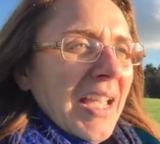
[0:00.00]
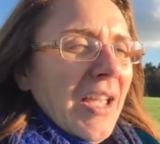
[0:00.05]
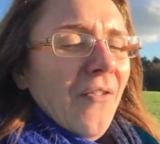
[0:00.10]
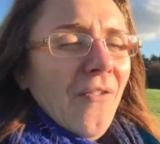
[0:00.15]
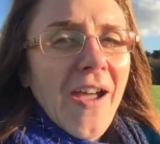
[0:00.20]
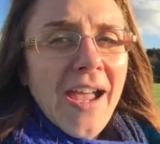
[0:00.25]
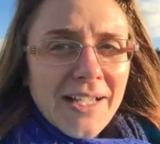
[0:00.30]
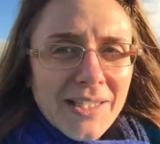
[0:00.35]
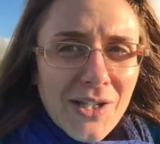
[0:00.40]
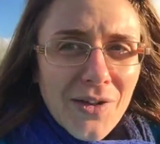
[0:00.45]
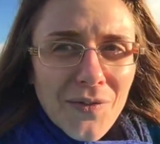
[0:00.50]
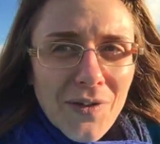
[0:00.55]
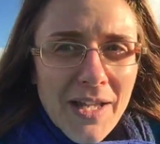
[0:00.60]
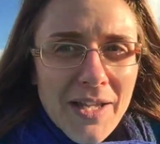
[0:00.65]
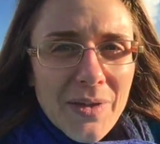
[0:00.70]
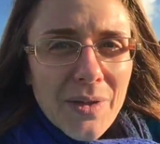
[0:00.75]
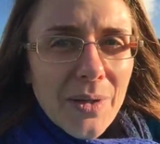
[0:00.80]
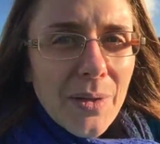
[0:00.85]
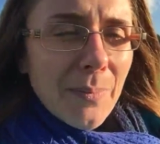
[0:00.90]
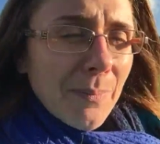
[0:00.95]

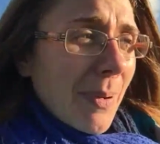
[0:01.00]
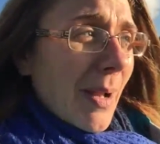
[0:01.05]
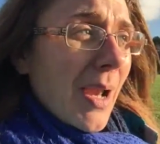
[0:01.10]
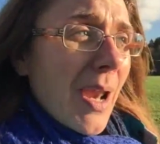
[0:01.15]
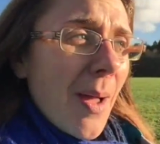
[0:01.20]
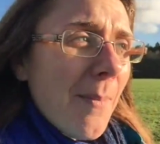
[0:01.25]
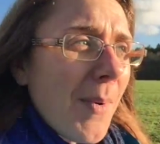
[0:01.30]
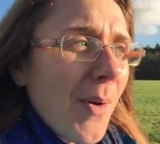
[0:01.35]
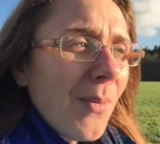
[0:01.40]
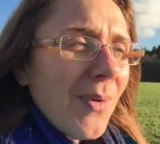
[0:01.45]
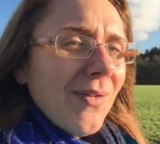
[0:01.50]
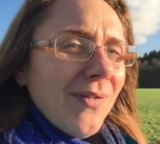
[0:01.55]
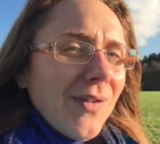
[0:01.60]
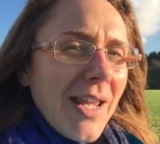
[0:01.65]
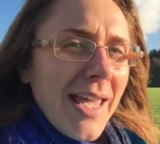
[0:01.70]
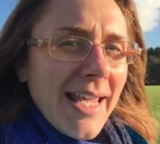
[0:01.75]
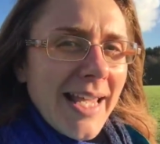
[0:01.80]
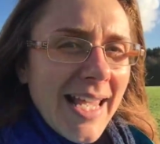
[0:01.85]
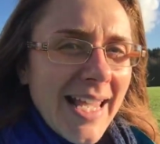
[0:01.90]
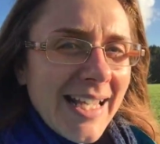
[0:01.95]
effectively the plumber with
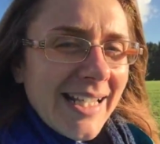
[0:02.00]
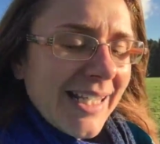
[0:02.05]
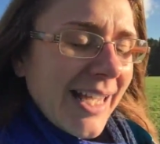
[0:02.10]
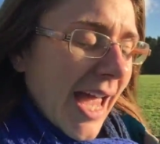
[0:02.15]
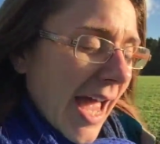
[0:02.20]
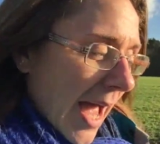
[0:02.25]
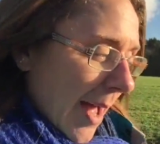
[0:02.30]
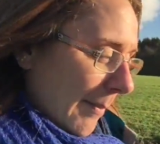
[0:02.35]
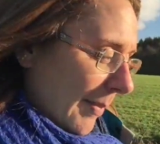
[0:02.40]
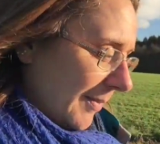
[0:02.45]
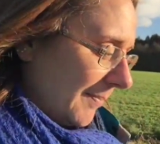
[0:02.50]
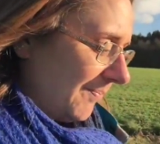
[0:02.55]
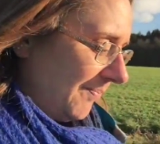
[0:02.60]
leaking tap.